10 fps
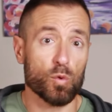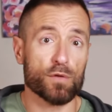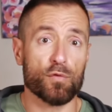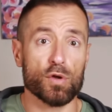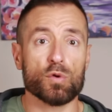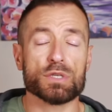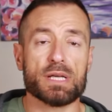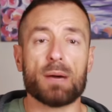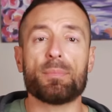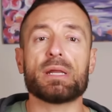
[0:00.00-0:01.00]
work for a U S
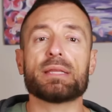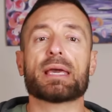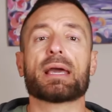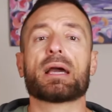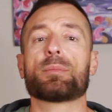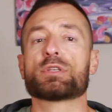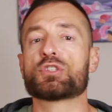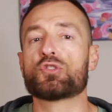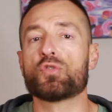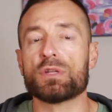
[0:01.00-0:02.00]
company, they can come as
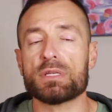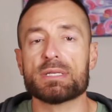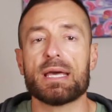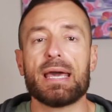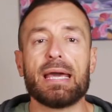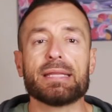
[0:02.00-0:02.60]
students,